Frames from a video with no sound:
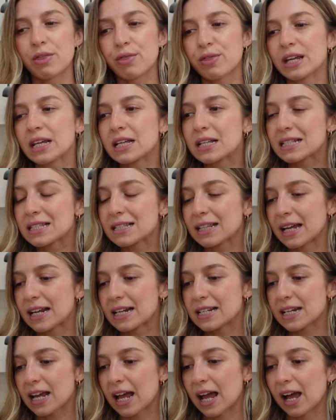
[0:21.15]
things
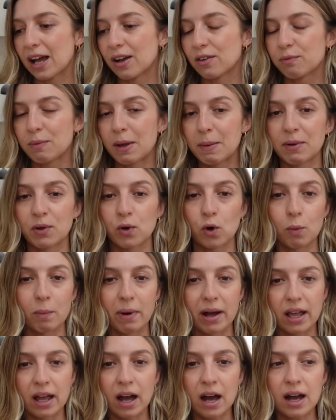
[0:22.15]
that have maybe caught
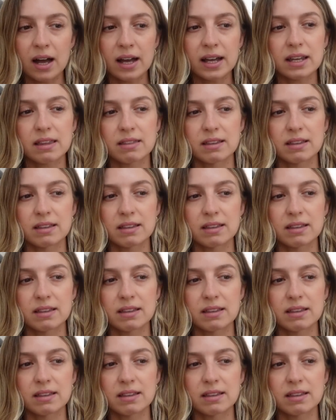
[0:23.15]
my eye,